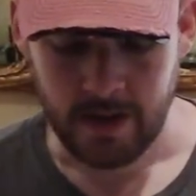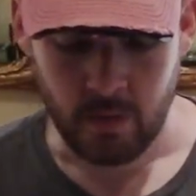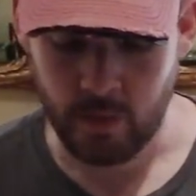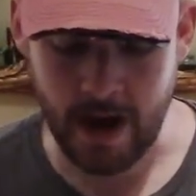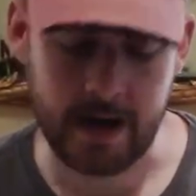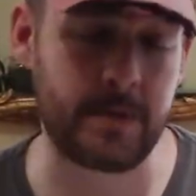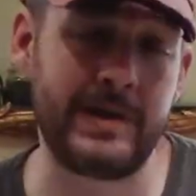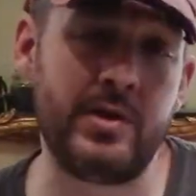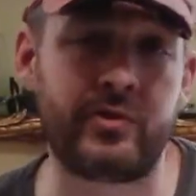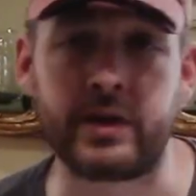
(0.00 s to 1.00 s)
we're not going to
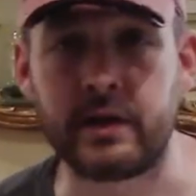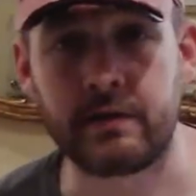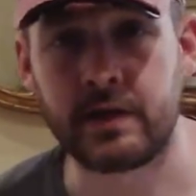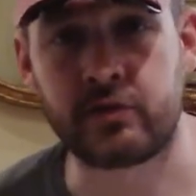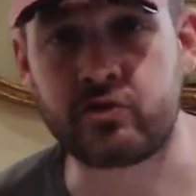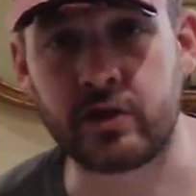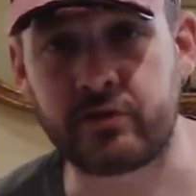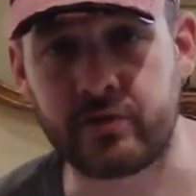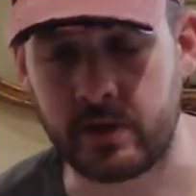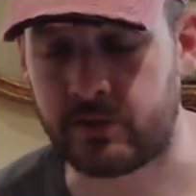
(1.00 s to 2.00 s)
be using it. It's
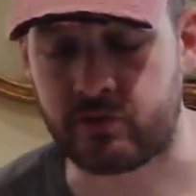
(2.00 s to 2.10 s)
just